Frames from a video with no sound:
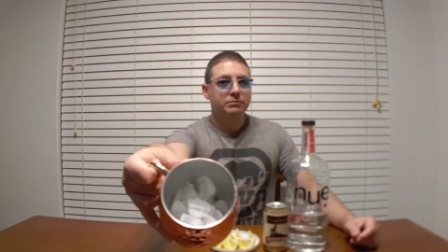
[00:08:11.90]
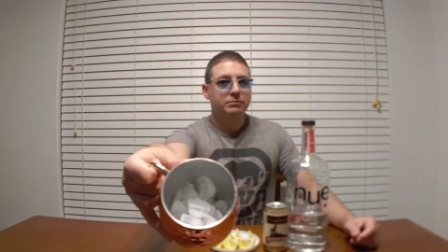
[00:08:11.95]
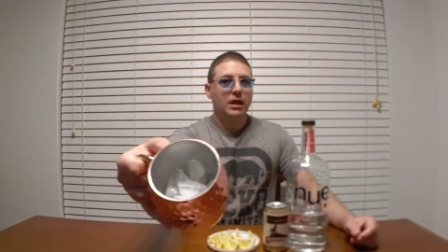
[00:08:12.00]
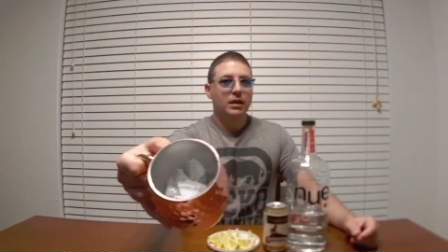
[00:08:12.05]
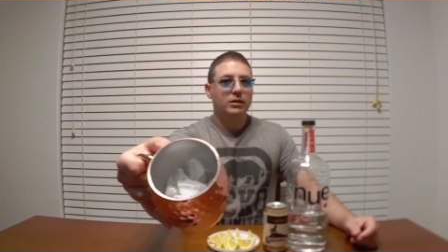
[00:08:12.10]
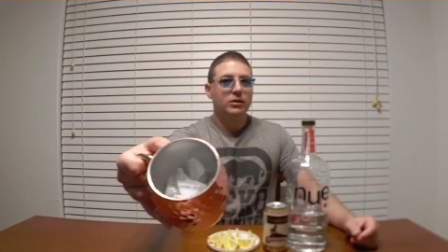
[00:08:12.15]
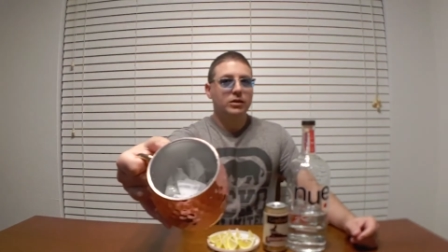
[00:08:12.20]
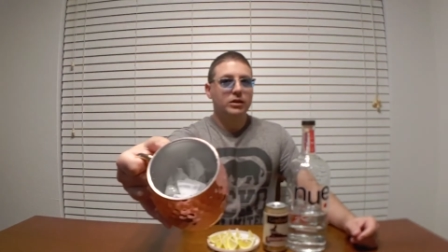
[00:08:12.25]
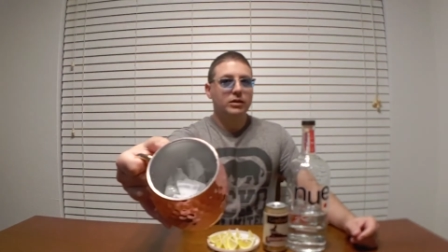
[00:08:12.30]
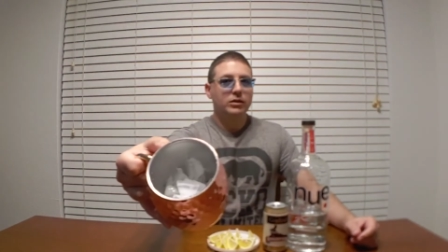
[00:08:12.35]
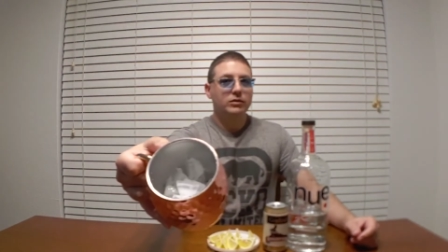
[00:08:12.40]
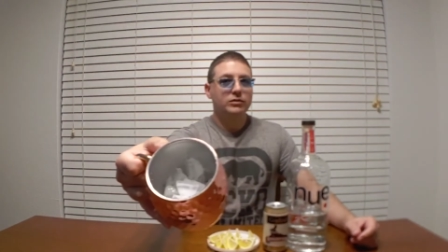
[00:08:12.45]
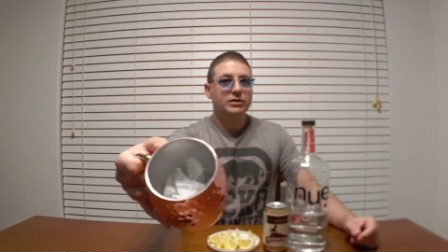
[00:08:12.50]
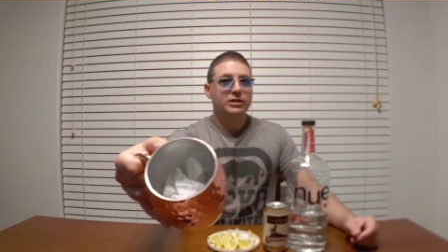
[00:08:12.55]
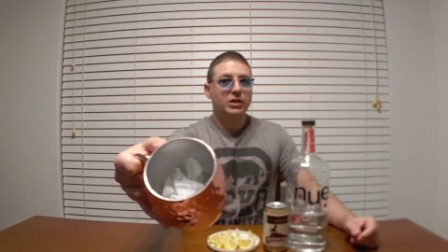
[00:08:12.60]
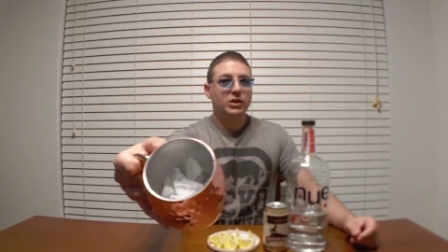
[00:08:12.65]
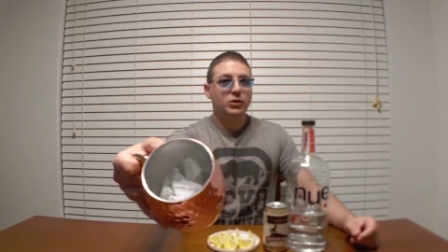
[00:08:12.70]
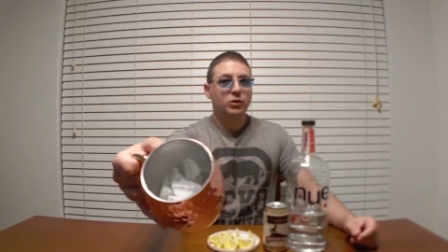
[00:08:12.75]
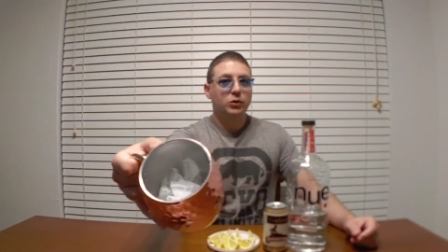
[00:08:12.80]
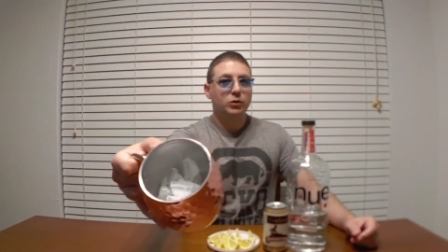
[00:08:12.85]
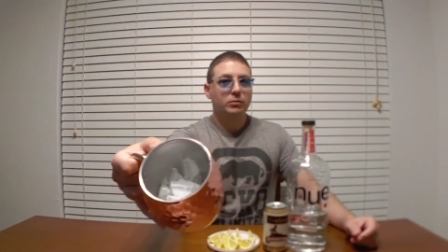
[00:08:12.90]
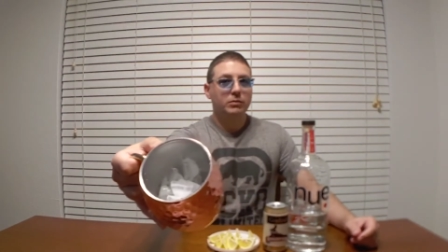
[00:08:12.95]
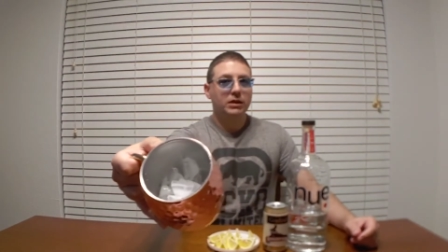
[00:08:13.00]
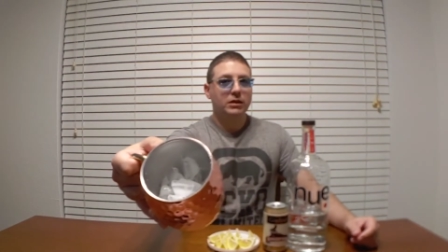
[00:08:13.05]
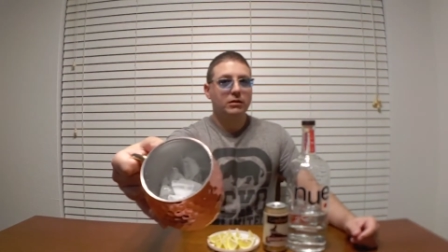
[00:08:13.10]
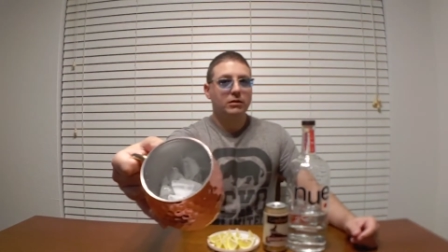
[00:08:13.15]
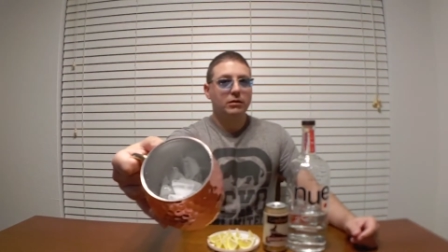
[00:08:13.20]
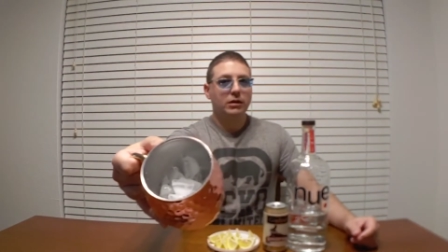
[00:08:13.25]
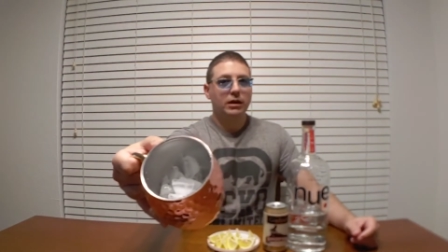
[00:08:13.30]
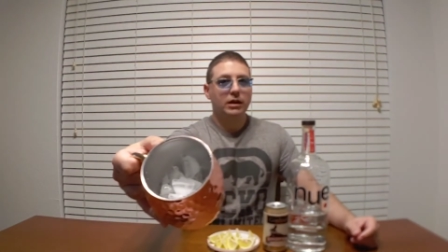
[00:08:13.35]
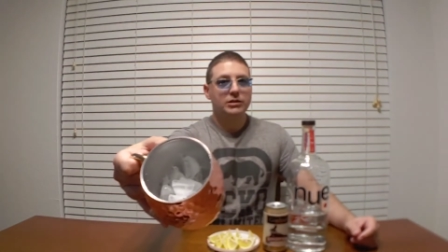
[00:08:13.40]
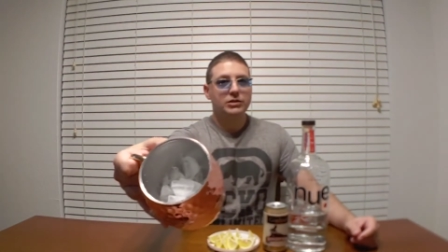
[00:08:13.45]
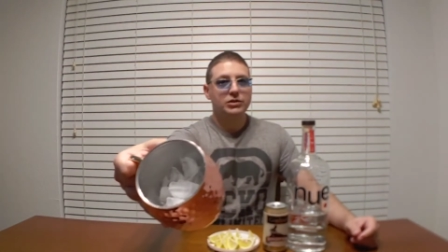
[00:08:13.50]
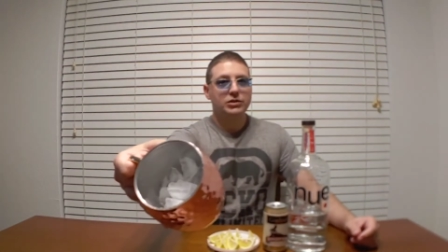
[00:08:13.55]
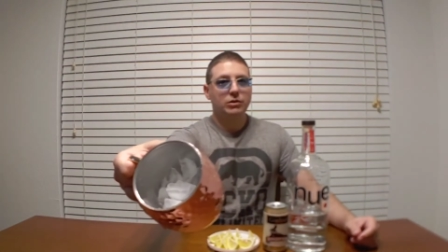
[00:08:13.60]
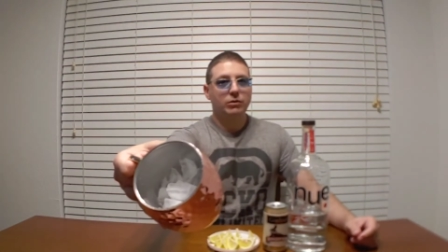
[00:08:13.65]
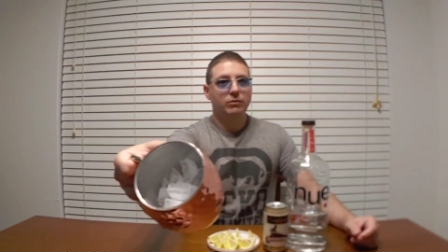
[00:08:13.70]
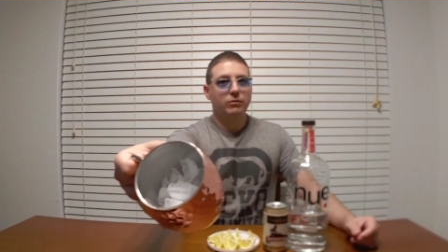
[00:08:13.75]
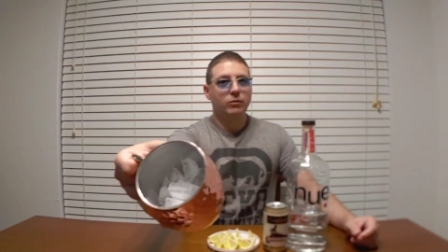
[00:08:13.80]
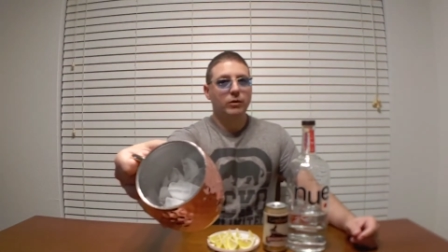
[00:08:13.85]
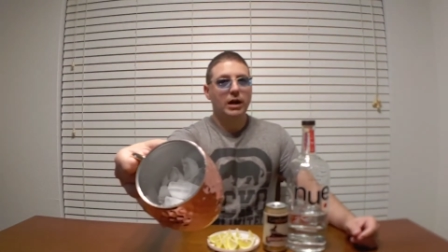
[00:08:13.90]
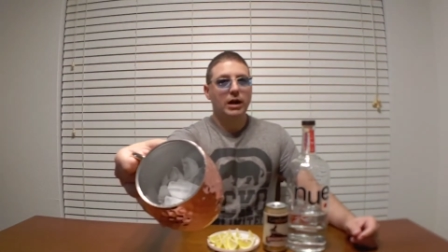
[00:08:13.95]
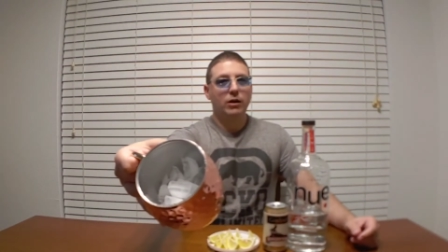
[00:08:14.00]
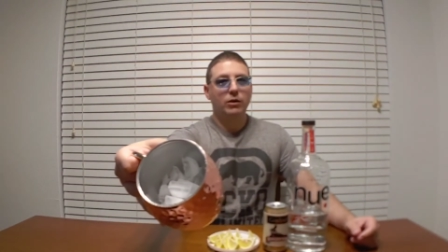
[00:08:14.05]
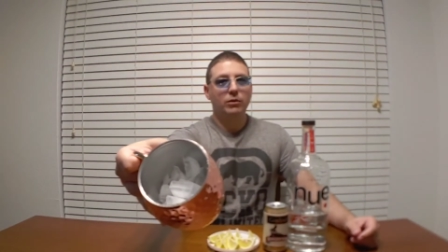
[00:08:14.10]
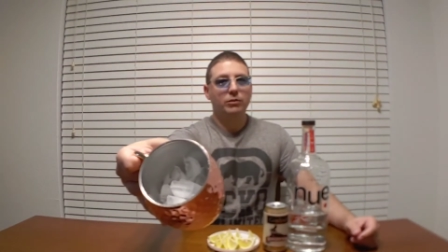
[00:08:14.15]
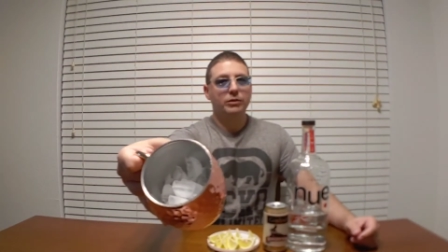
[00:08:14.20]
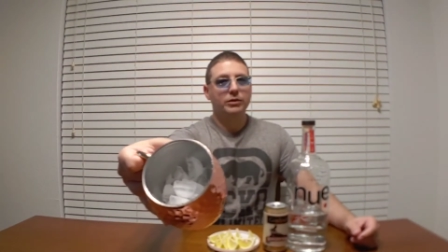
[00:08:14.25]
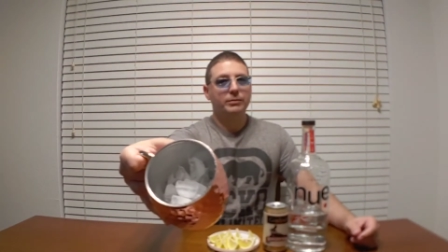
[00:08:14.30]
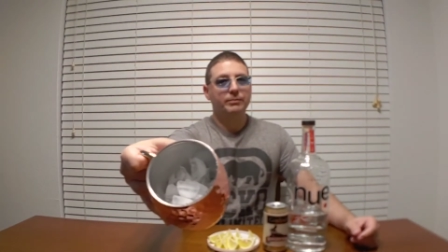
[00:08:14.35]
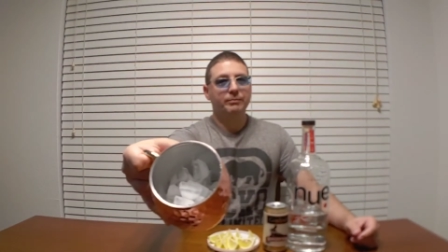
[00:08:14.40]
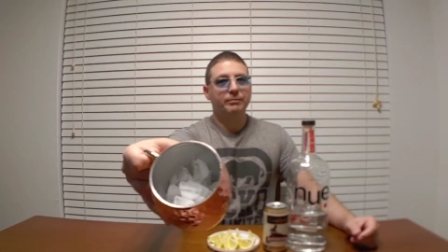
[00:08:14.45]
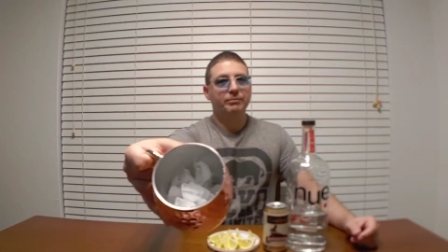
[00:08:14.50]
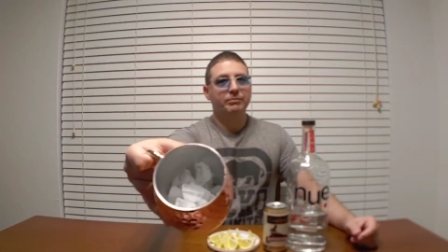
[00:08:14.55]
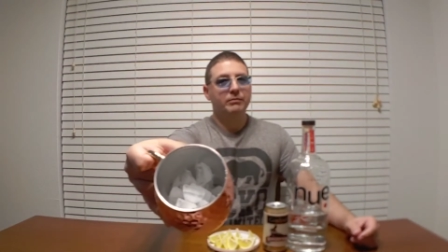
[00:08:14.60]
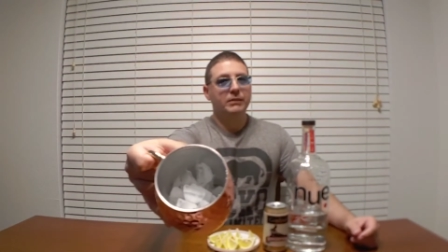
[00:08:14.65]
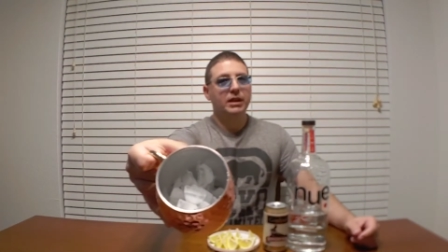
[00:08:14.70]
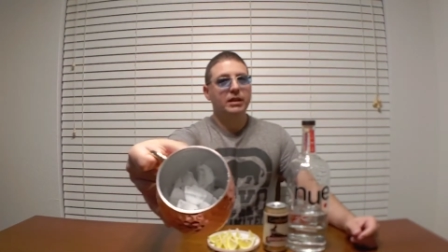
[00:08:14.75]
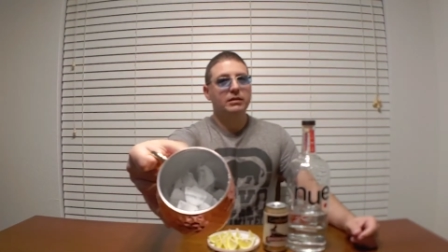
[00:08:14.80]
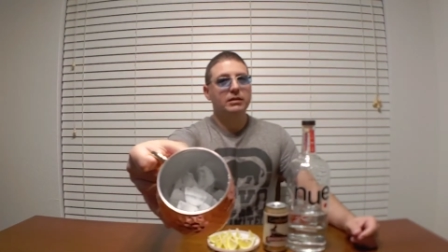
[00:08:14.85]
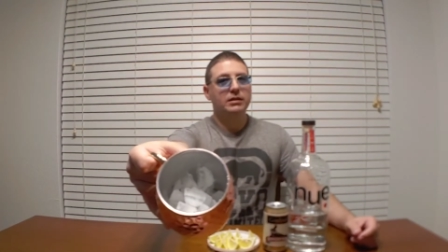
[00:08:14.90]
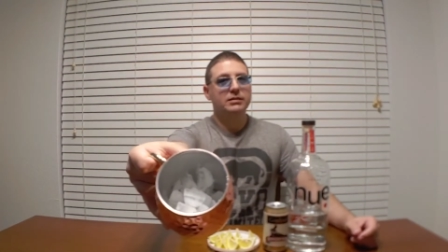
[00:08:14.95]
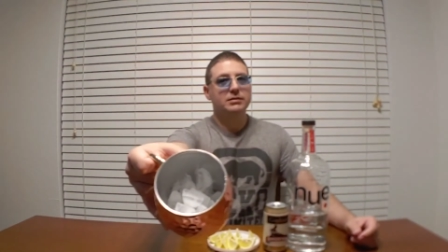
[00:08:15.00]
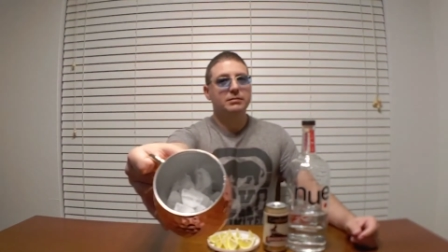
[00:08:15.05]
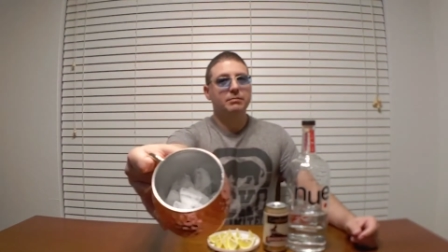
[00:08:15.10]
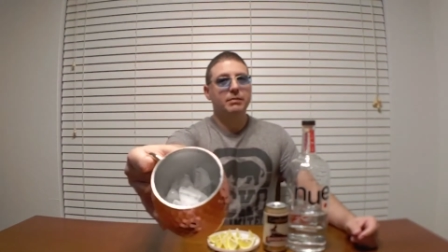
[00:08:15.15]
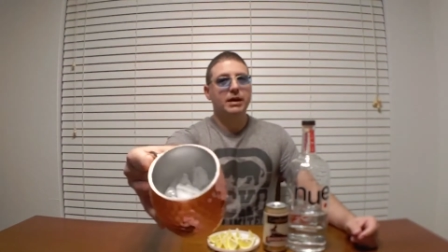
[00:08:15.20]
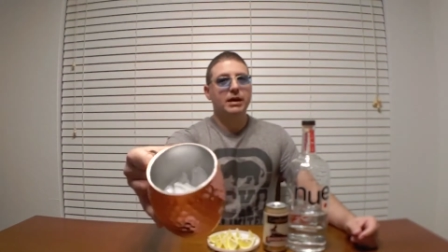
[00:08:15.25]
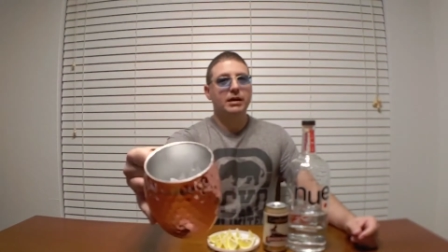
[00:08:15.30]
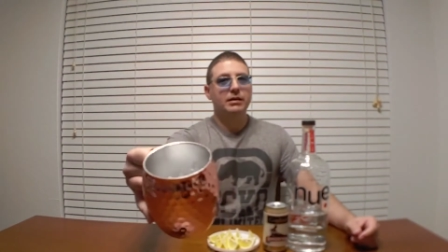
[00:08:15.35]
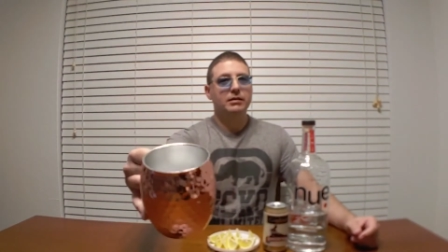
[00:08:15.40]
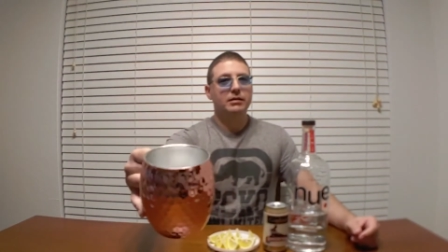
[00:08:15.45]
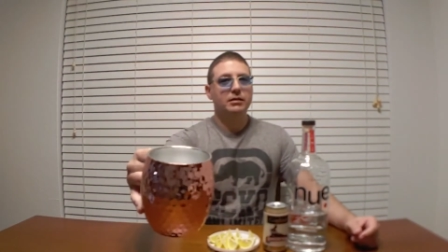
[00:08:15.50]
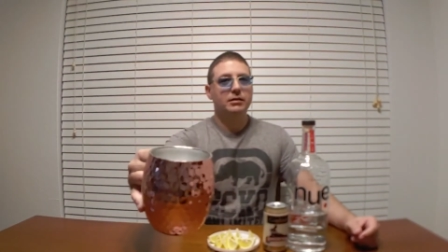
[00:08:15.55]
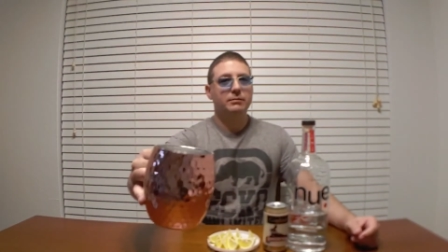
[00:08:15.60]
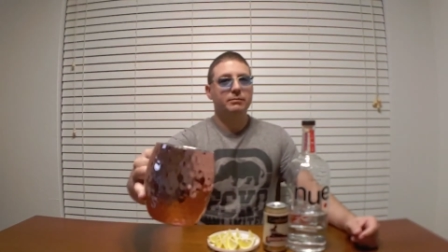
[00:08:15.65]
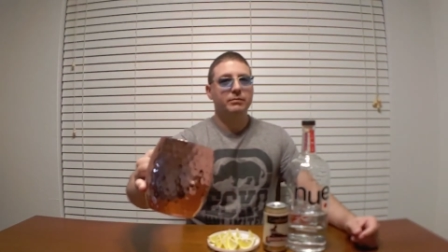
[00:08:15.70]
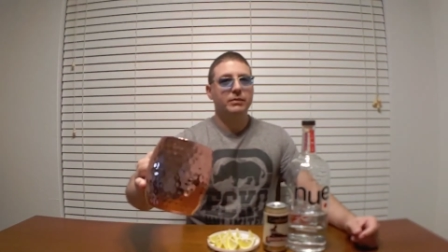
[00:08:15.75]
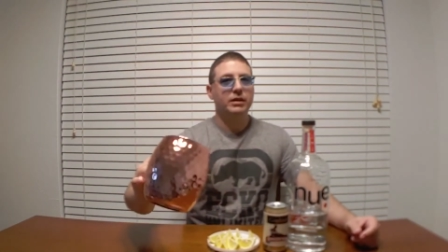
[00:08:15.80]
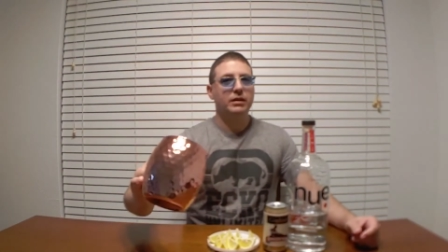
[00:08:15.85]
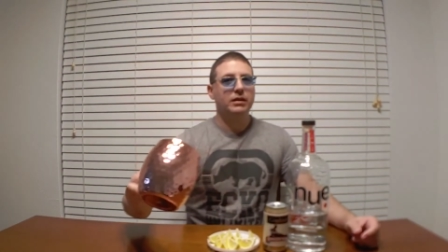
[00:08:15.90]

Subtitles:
You can use cubed, crushed, round, it doesn't matter.